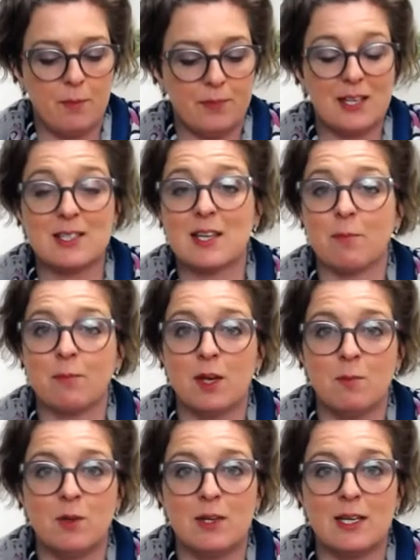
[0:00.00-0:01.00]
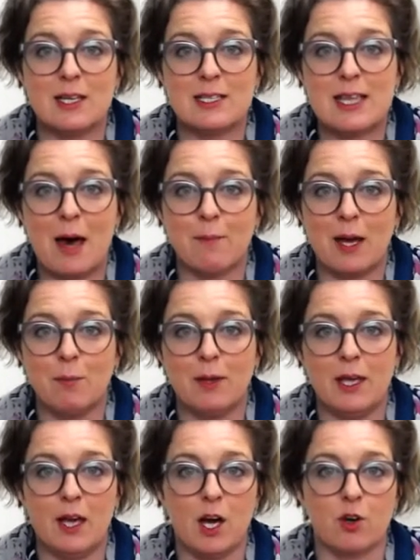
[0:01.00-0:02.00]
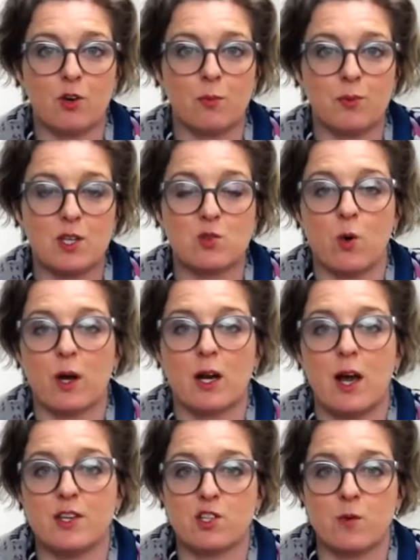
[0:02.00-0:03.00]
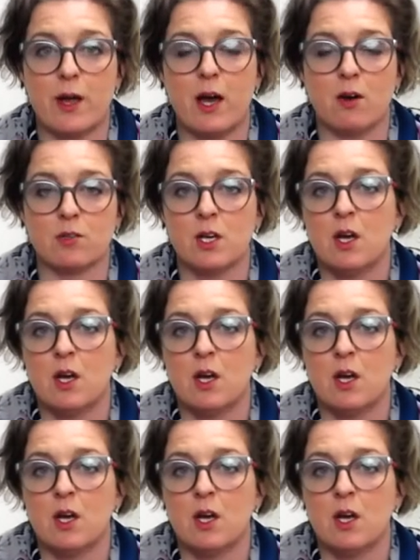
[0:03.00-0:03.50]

In some communities, that might be a group that's organized around